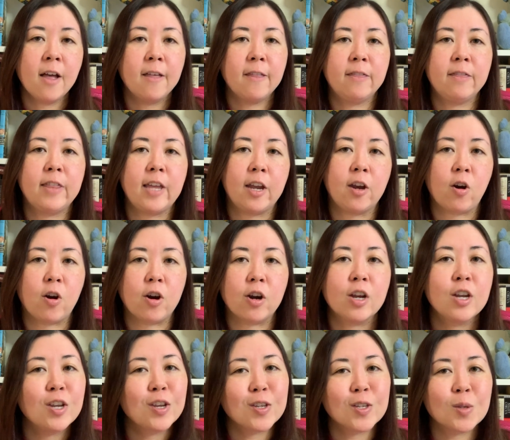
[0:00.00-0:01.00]
they are
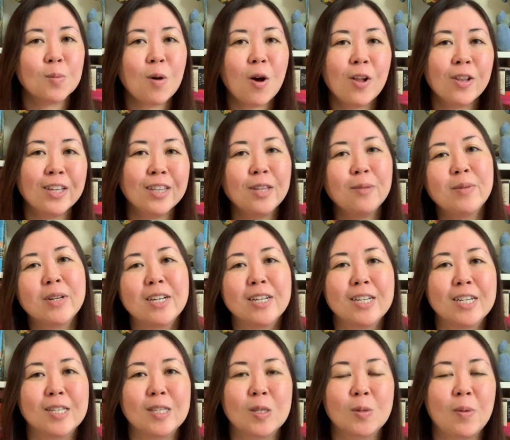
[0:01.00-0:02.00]
small and limited
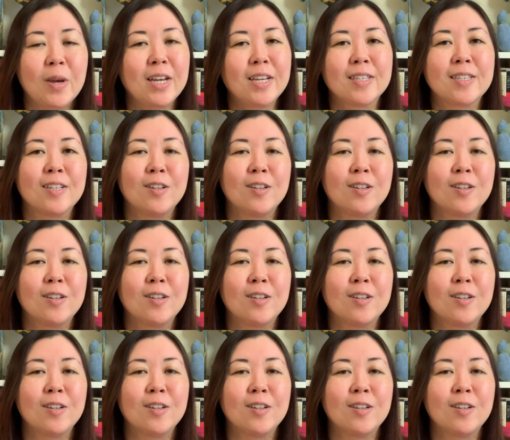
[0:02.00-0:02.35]
in space,